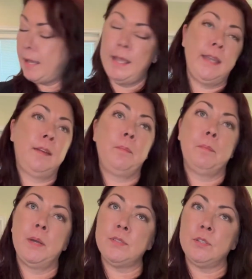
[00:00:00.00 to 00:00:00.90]
And
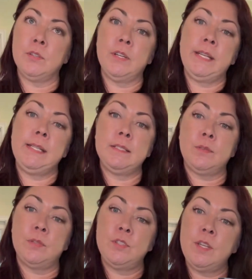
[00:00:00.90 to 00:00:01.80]
mustard greens
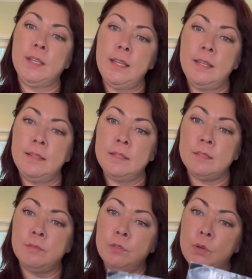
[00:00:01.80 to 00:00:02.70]
for the chickens,
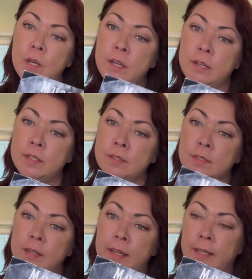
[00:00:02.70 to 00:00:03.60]
of course,
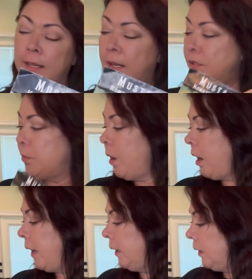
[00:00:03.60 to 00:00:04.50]
any kind you
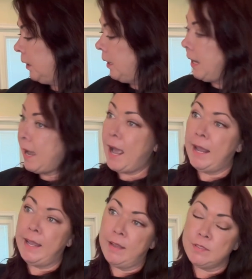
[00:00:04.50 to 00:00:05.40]
want. I
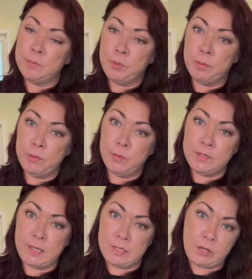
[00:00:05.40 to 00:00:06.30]
have some purple ones
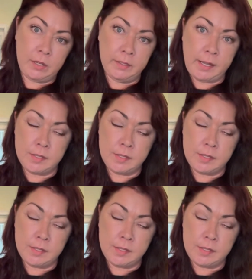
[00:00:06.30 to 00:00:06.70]
I started